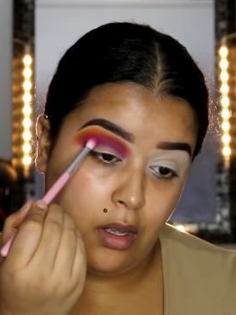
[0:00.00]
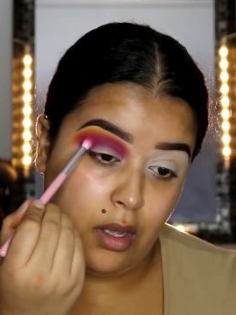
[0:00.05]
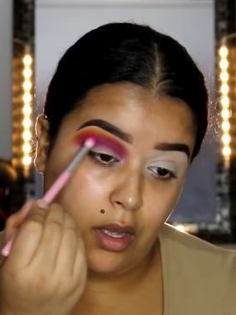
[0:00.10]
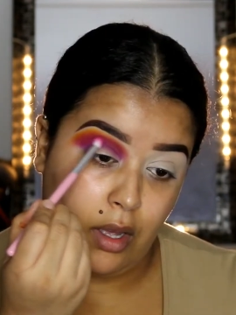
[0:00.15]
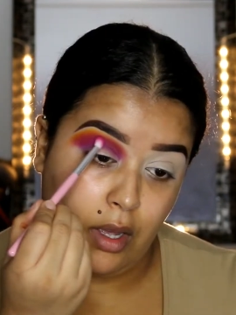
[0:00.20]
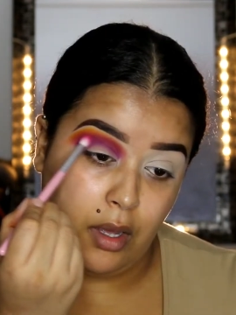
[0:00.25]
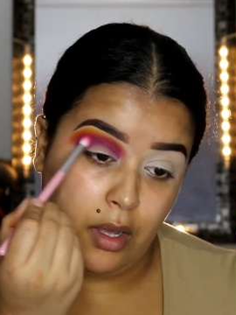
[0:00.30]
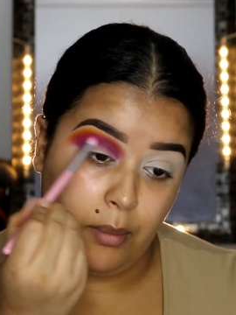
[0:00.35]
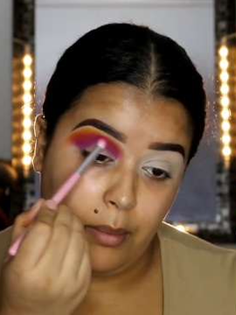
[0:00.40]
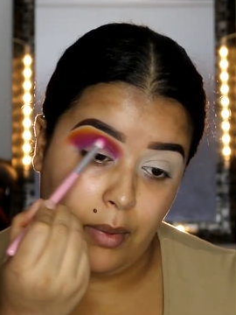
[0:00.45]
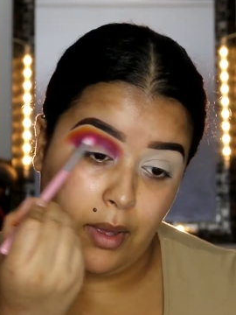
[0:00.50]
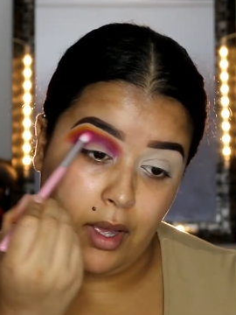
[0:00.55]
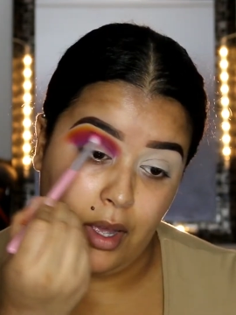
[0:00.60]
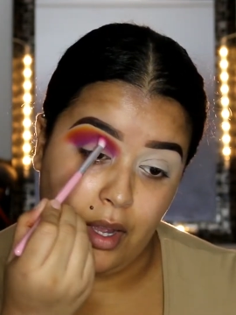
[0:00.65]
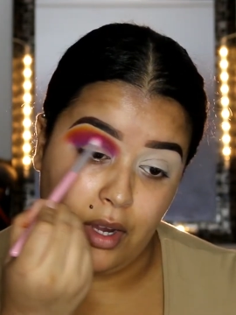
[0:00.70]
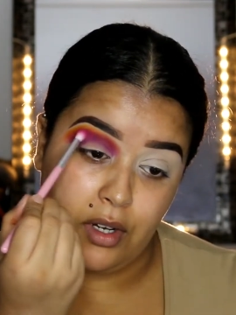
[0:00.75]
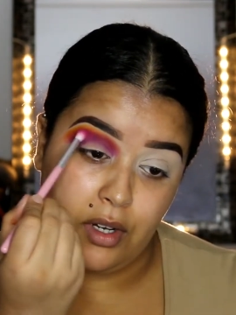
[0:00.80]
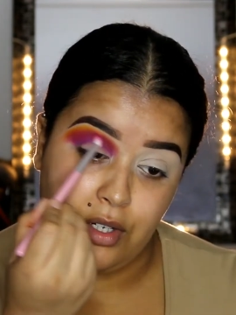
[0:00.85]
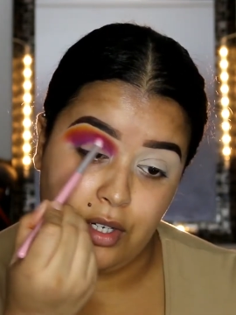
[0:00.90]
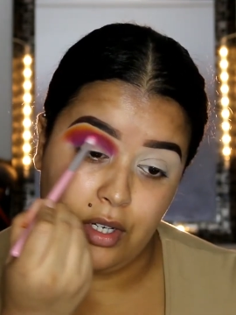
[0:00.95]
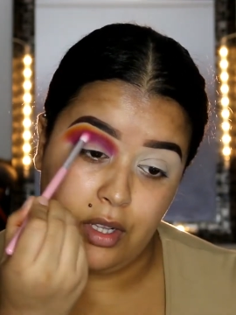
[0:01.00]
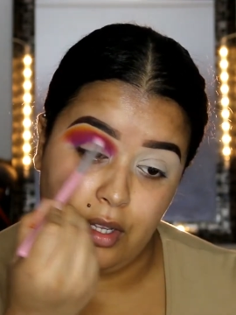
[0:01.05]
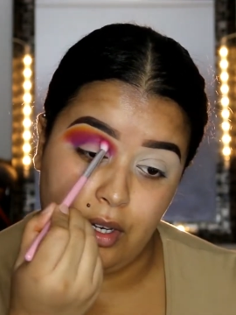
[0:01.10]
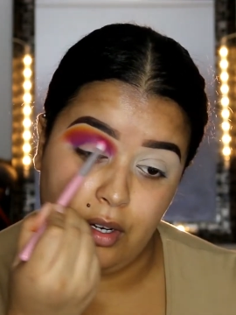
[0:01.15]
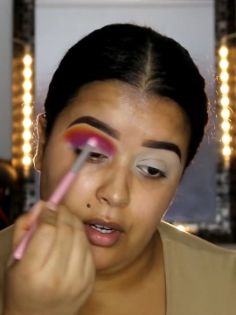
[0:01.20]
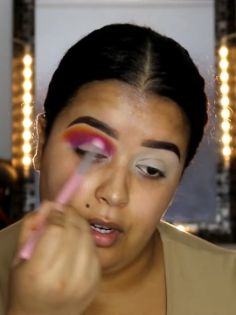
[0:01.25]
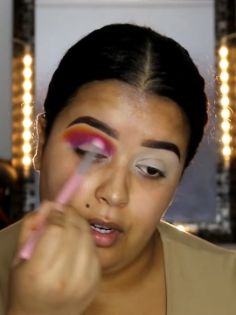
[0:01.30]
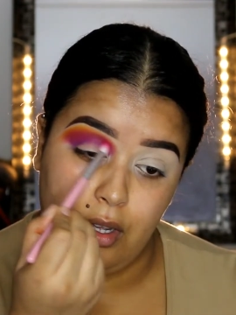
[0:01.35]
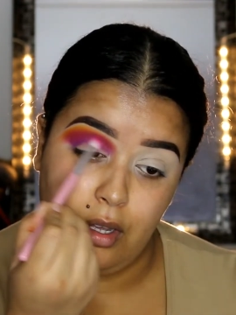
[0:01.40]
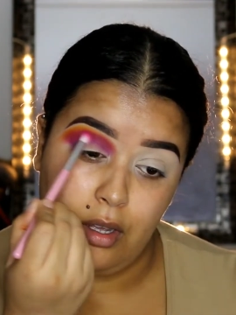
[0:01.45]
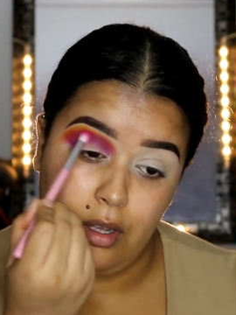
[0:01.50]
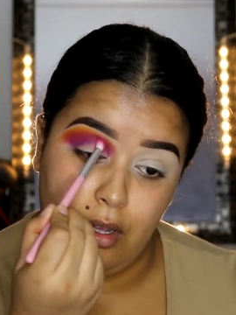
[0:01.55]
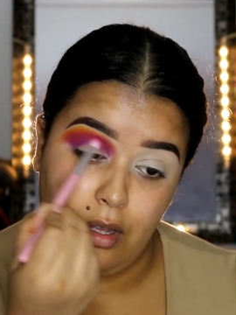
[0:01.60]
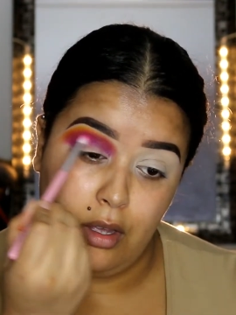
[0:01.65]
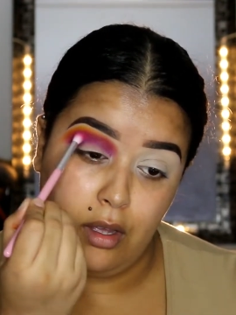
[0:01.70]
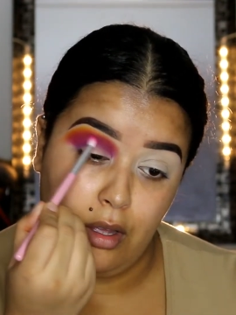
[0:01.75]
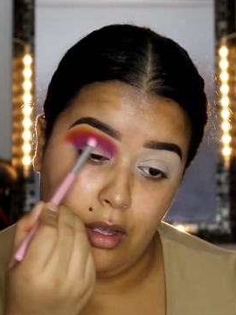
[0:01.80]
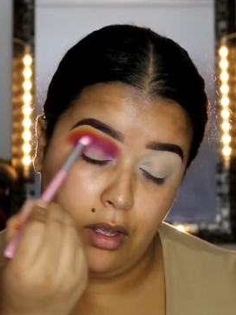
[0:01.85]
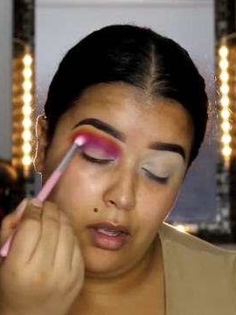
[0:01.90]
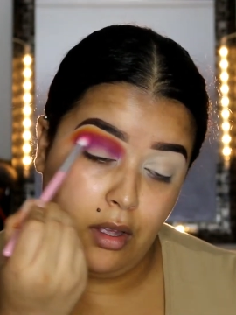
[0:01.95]
I am actually
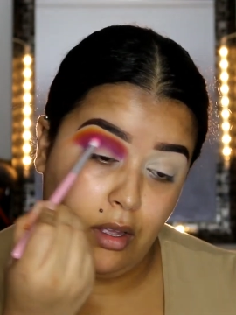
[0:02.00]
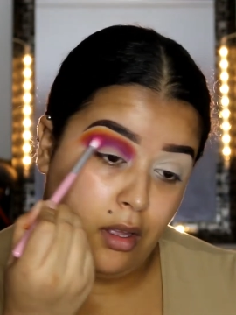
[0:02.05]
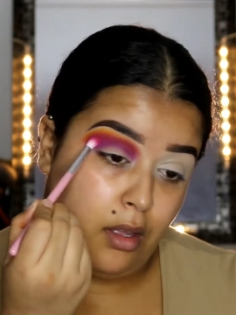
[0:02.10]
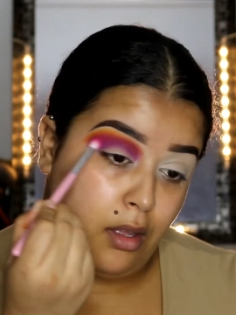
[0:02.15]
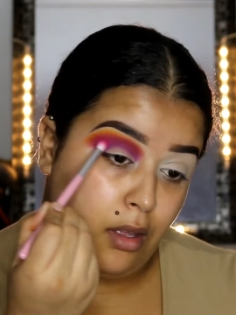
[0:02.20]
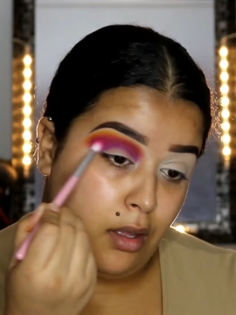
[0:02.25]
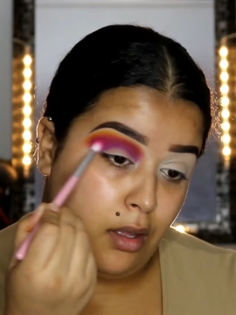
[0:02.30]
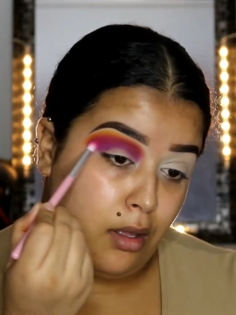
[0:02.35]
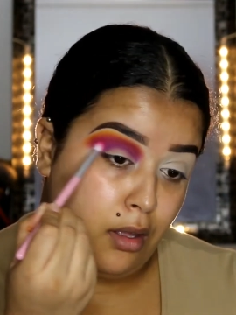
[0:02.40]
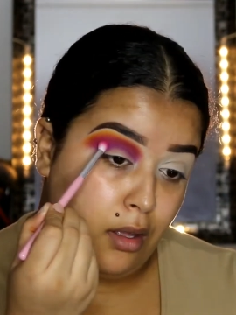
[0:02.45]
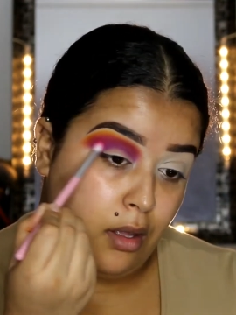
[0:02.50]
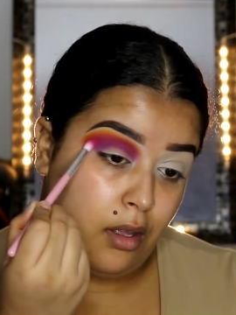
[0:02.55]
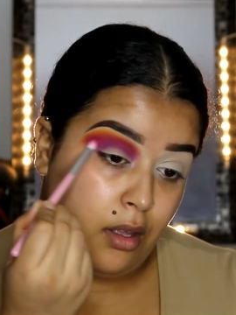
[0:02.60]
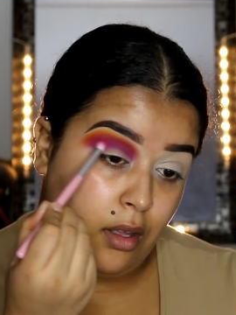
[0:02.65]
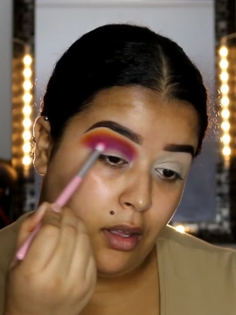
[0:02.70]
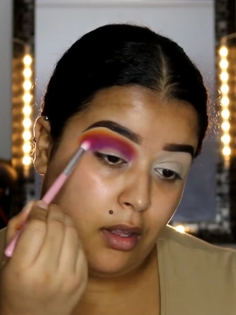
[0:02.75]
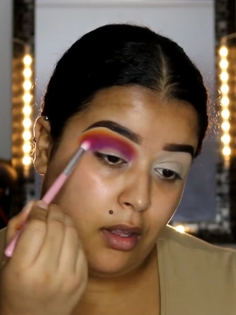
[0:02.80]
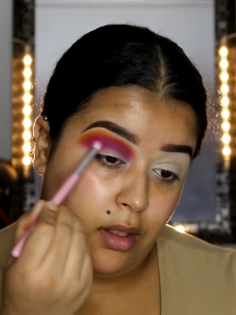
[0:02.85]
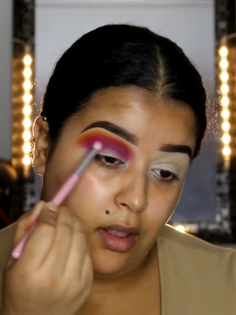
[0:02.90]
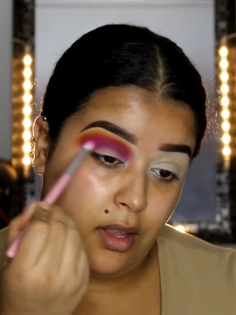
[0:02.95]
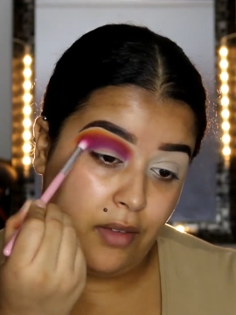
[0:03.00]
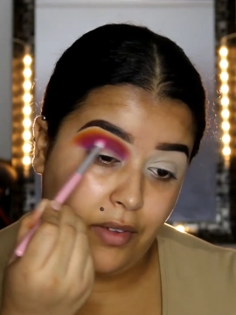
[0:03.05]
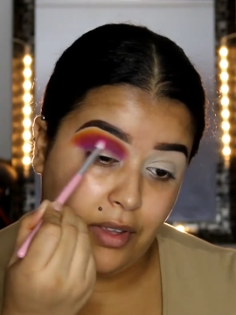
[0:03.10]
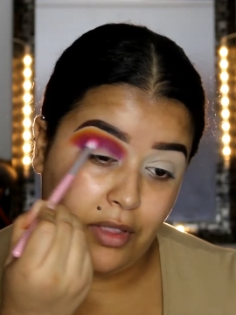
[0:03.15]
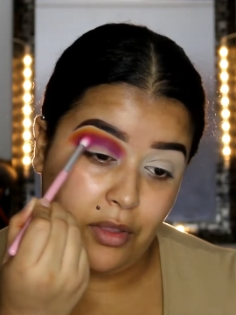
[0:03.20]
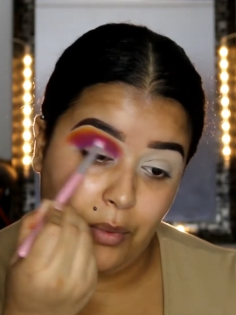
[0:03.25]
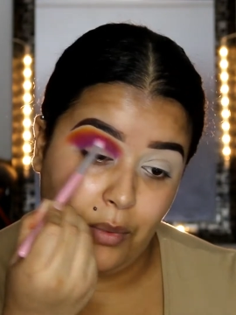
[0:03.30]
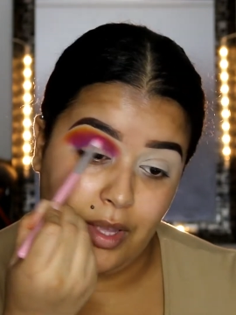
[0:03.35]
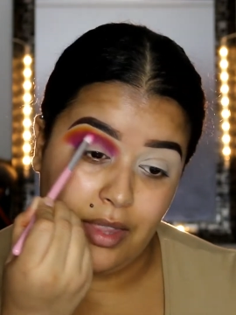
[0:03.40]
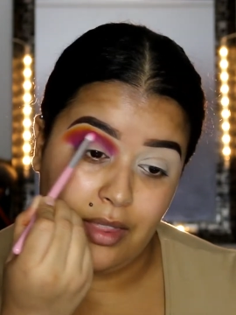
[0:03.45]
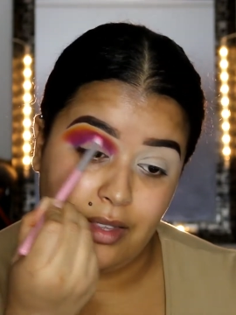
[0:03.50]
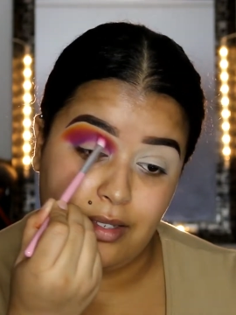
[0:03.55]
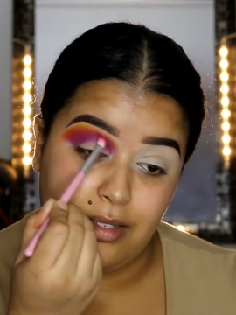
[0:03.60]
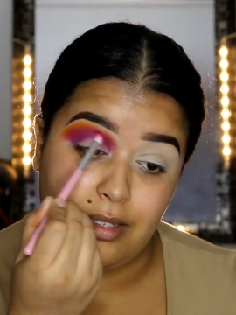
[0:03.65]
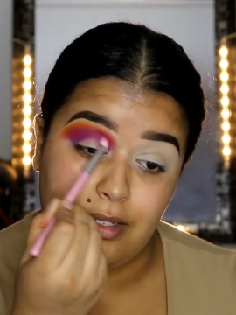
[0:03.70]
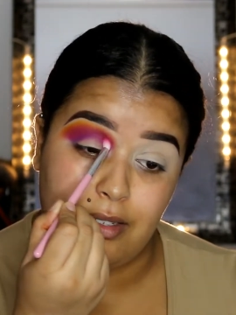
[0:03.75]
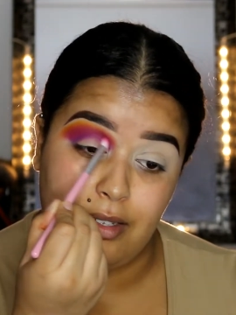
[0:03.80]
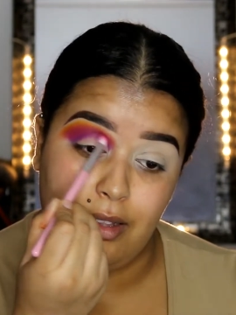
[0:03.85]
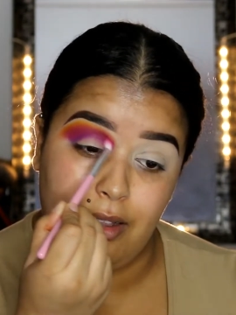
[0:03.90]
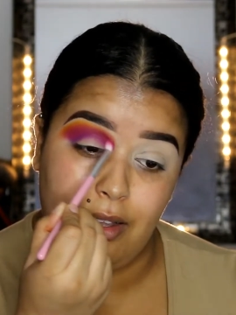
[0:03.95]
Loving the way this
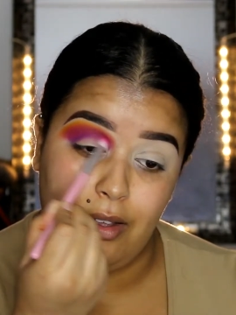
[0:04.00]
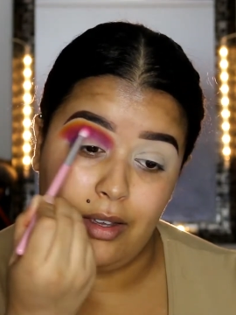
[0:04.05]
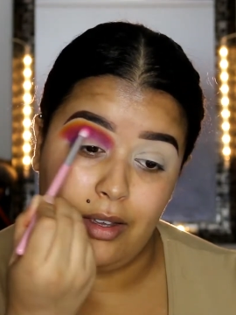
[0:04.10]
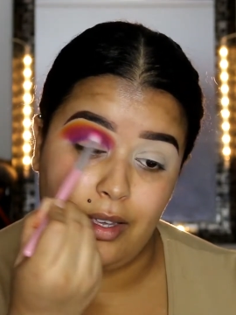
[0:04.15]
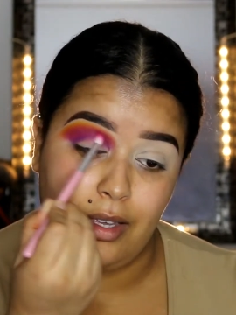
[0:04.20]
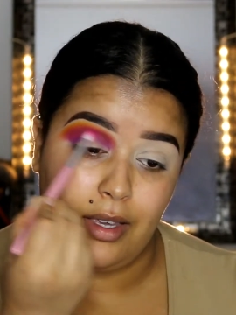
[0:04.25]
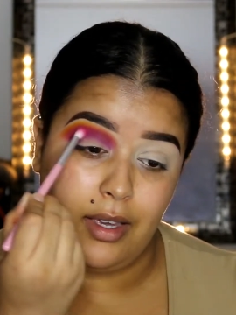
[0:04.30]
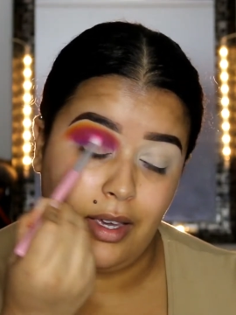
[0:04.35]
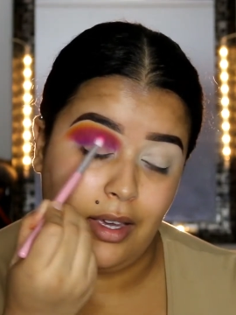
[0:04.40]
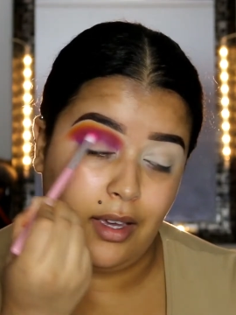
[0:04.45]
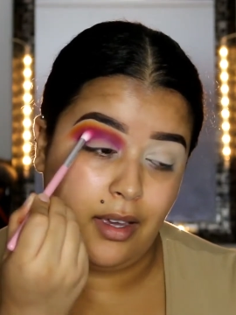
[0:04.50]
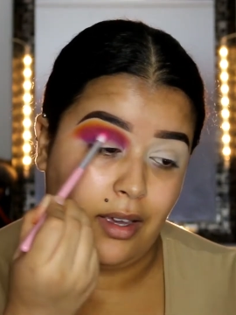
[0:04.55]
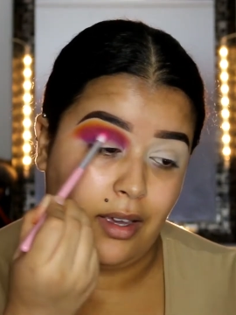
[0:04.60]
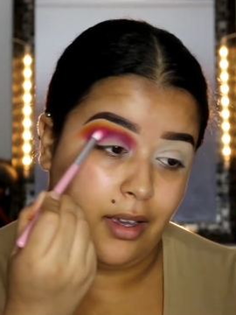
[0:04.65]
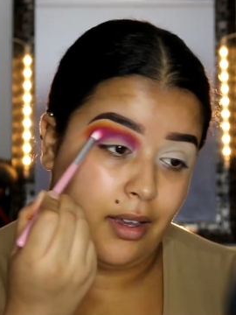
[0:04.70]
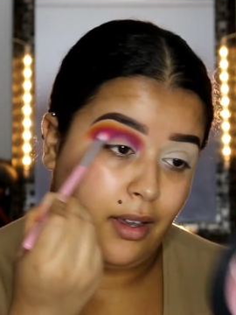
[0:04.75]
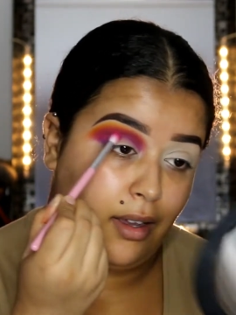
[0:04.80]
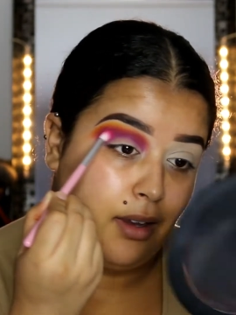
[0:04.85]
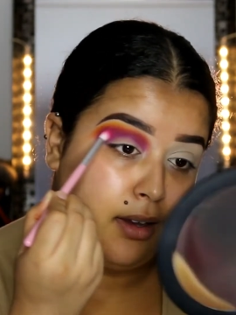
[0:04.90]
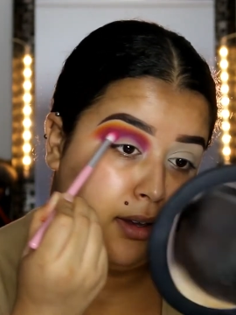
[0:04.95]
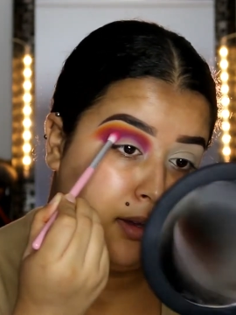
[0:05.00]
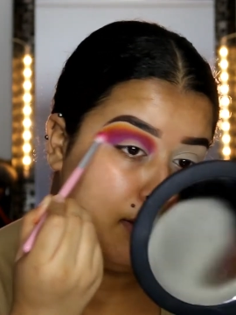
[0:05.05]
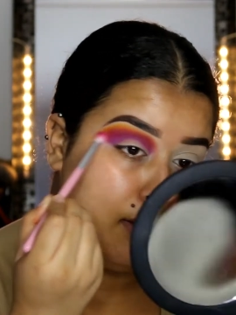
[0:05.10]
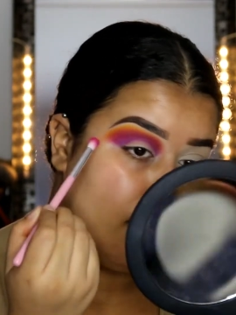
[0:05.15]
is looking.